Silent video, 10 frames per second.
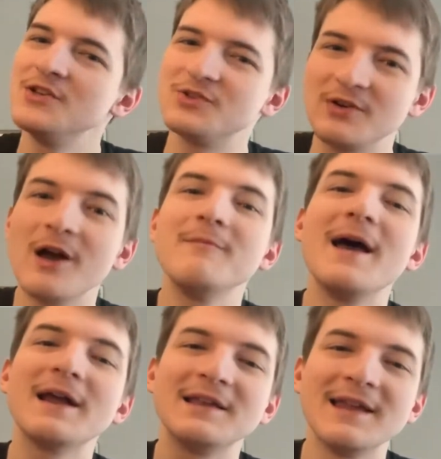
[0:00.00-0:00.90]
So come
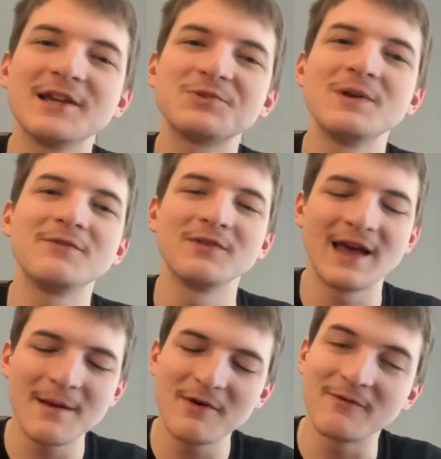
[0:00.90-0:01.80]
back next week for
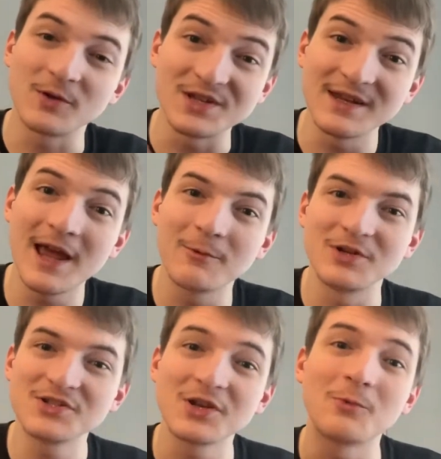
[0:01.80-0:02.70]
that. But for today, we're
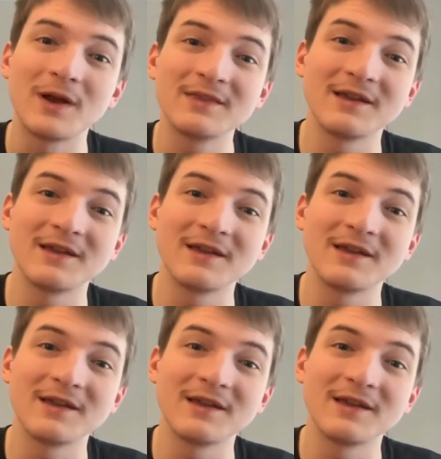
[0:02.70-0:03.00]
just going to rank the